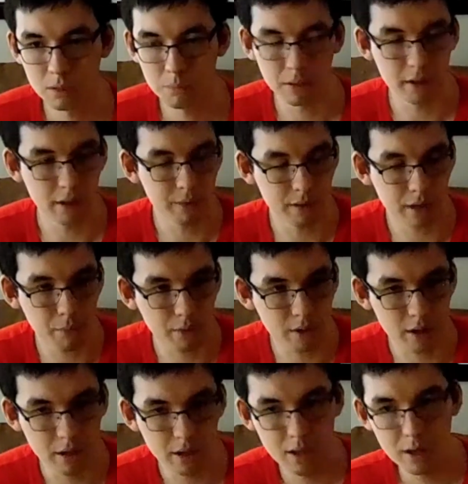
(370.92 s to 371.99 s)
But in that
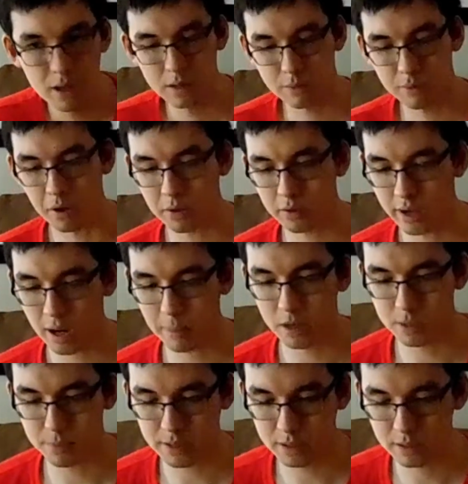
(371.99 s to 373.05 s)
regard, crown
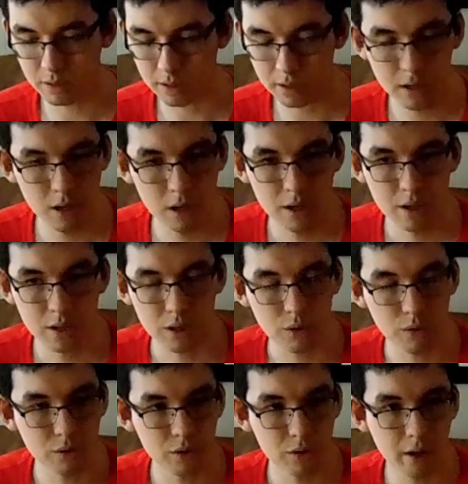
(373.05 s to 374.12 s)
camera is basically
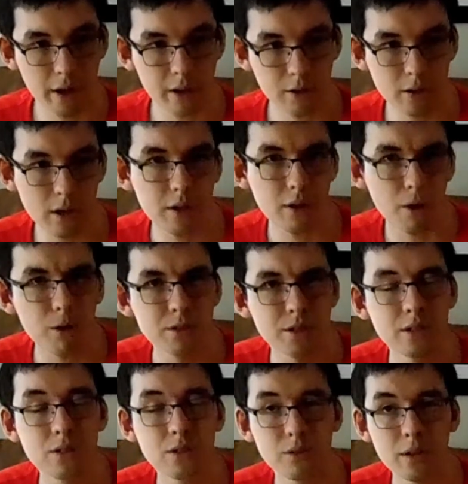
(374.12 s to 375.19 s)
you're not a
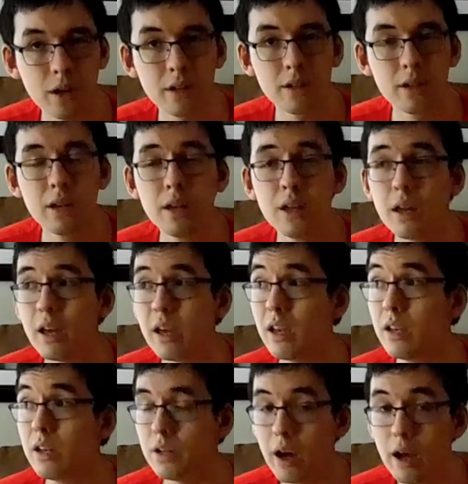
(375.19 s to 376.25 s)
narcissist. You're not
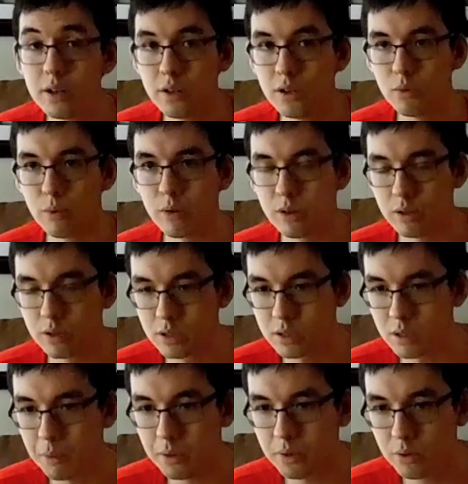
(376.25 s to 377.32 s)
a non-doer. You're just
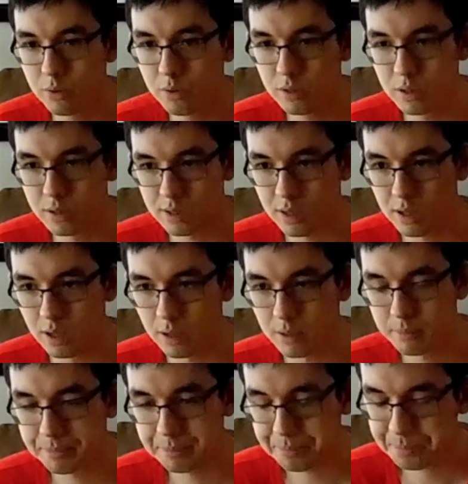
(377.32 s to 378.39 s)
someone who just
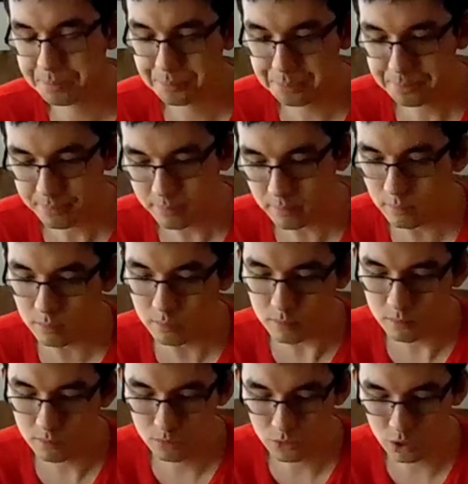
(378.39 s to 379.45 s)

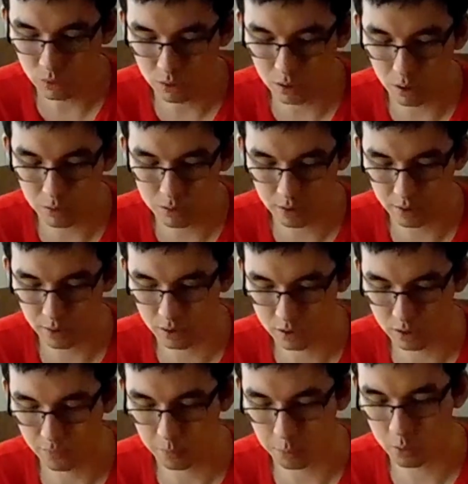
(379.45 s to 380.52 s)
who knows you're
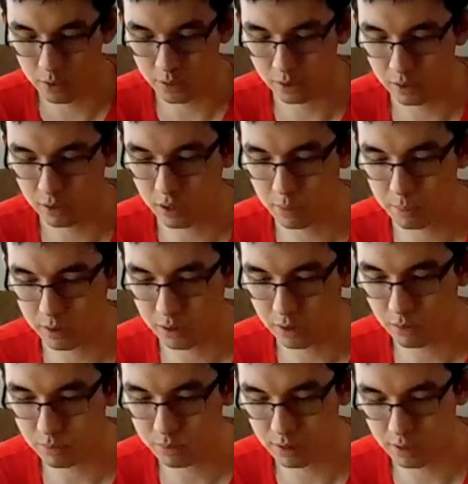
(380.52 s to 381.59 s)
self-important and unique, but you
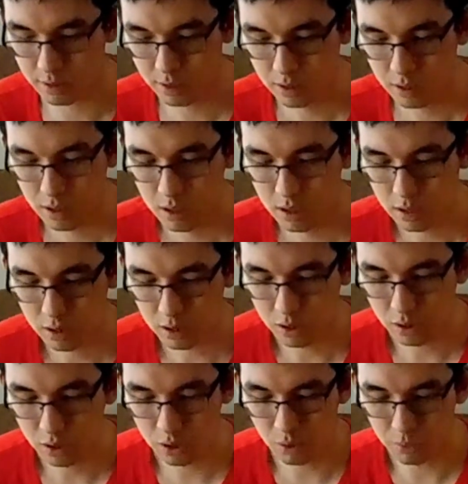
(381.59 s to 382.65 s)

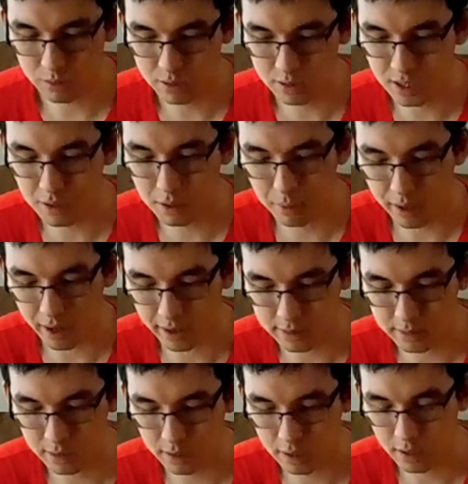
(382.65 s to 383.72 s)
don't seem to be
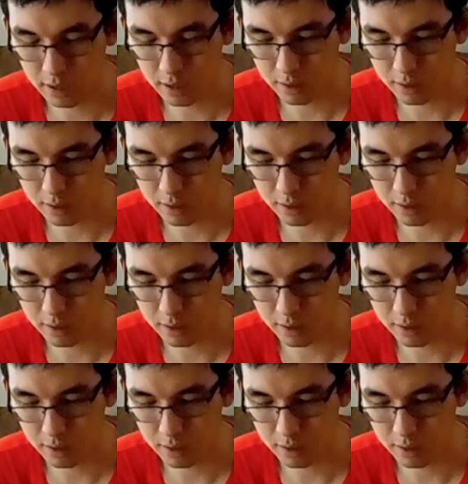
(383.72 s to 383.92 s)
acting